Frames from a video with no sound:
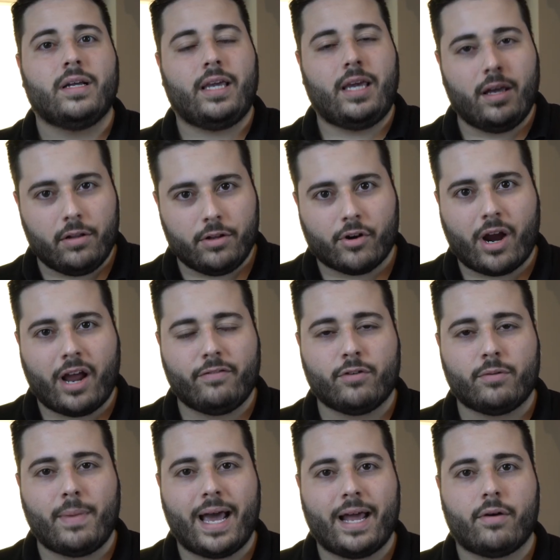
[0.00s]
kill your
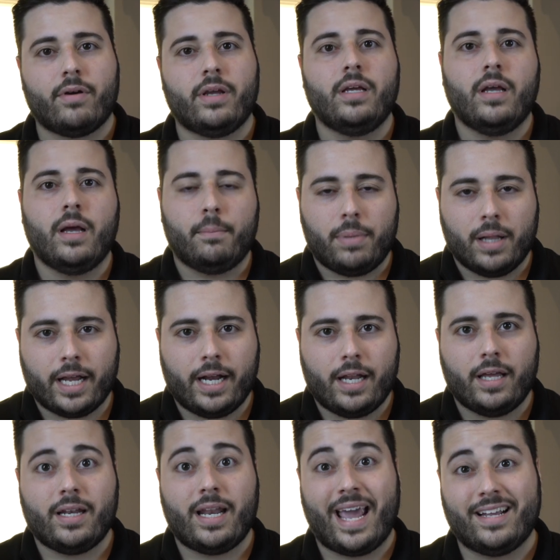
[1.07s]
iPhone battery, plug it
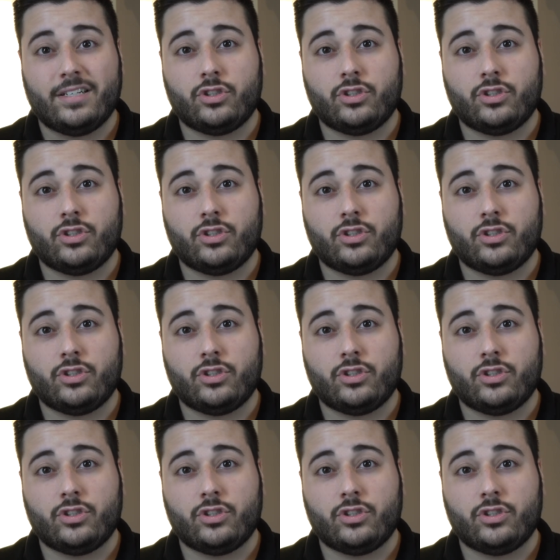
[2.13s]
in,